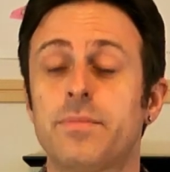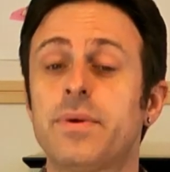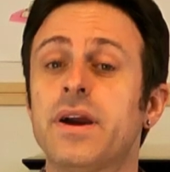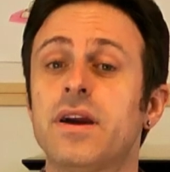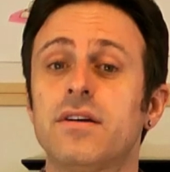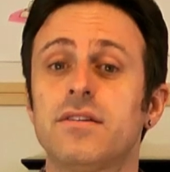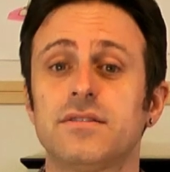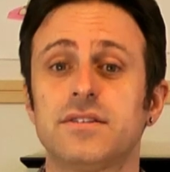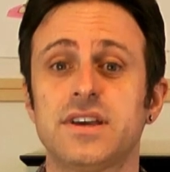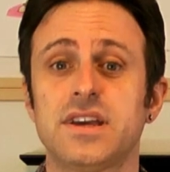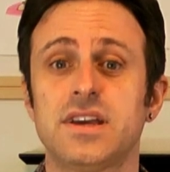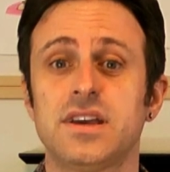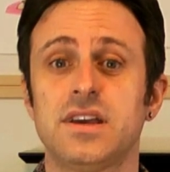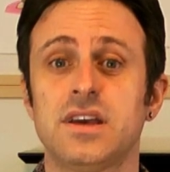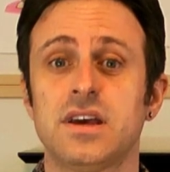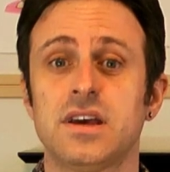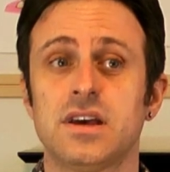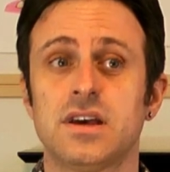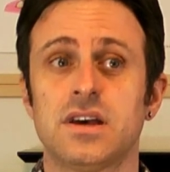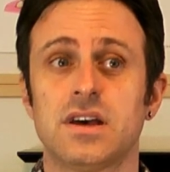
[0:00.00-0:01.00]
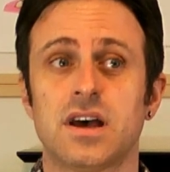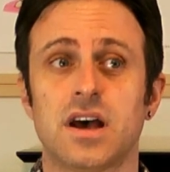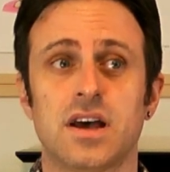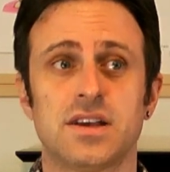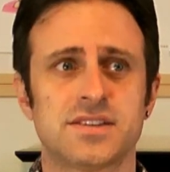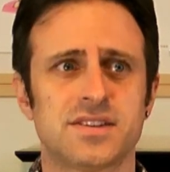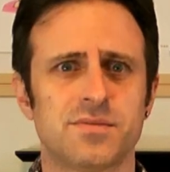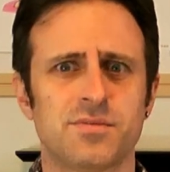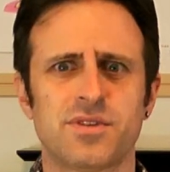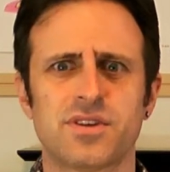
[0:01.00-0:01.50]
Apparently,
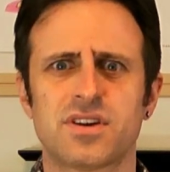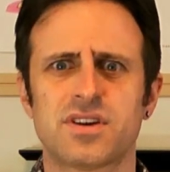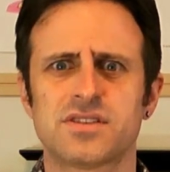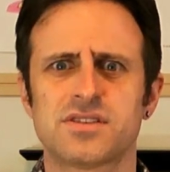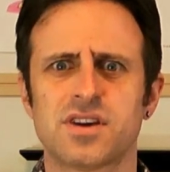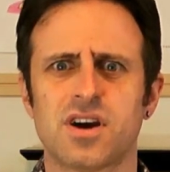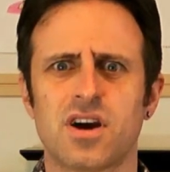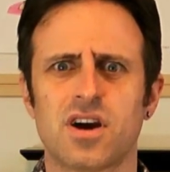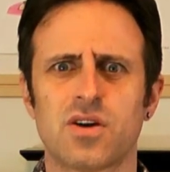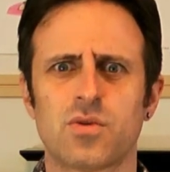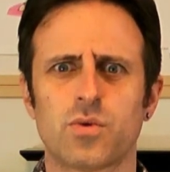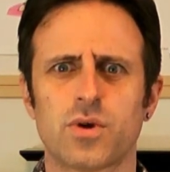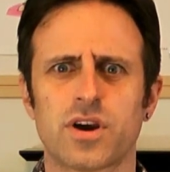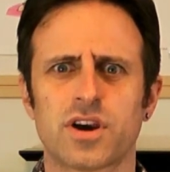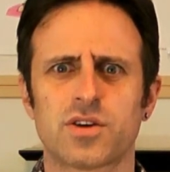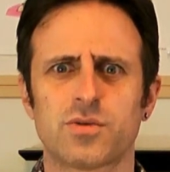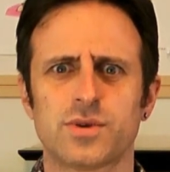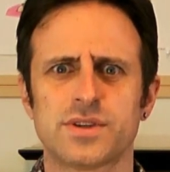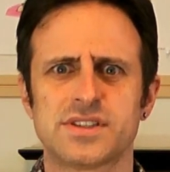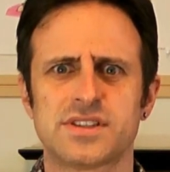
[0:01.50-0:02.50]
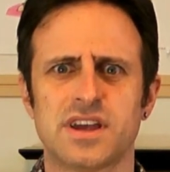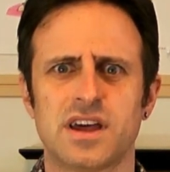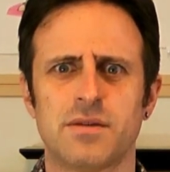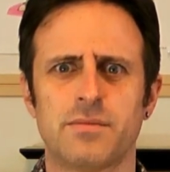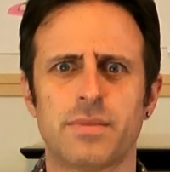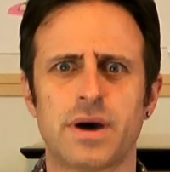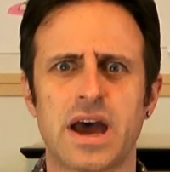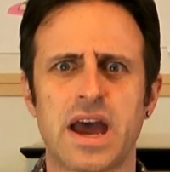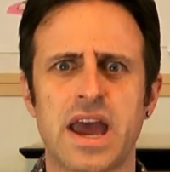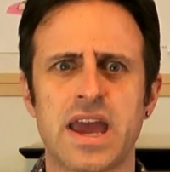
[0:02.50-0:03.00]
some of the guitar work was
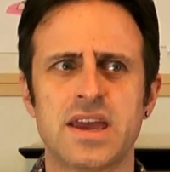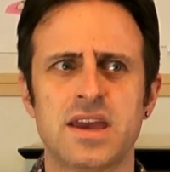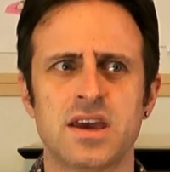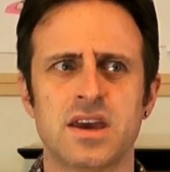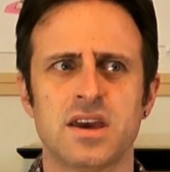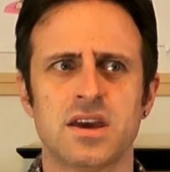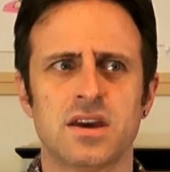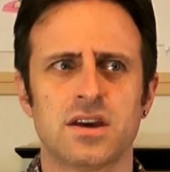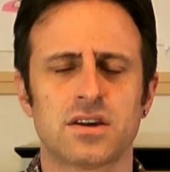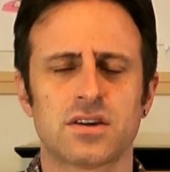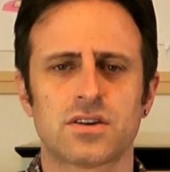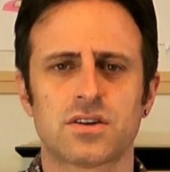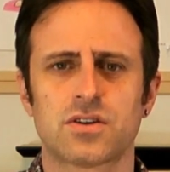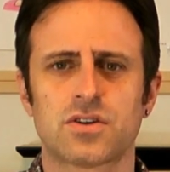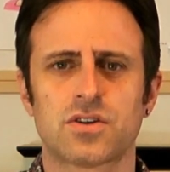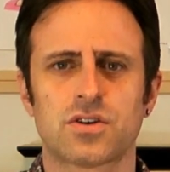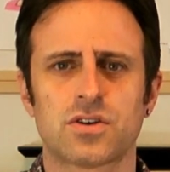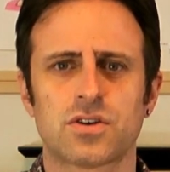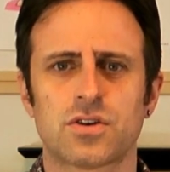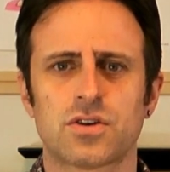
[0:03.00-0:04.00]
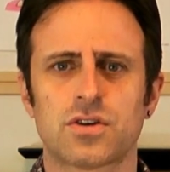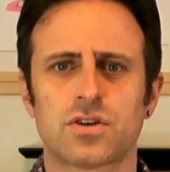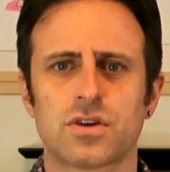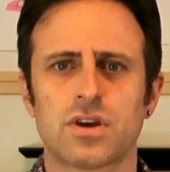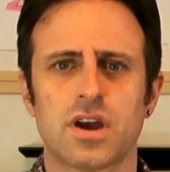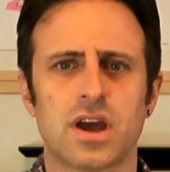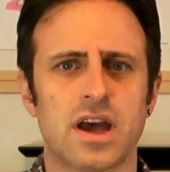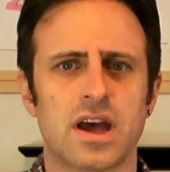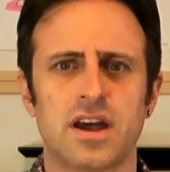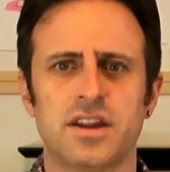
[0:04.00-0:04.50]
done by
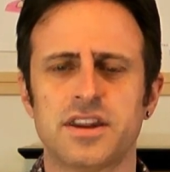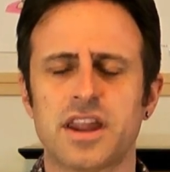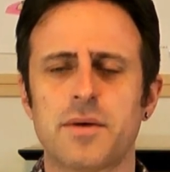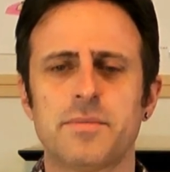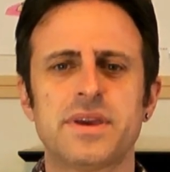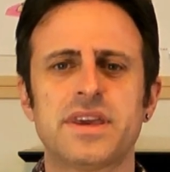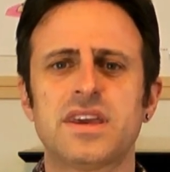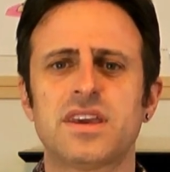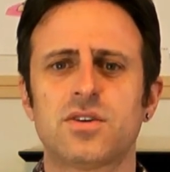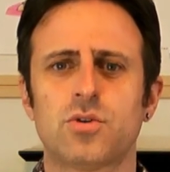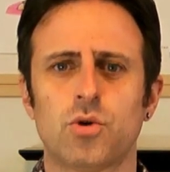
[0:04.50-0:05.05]
Namiki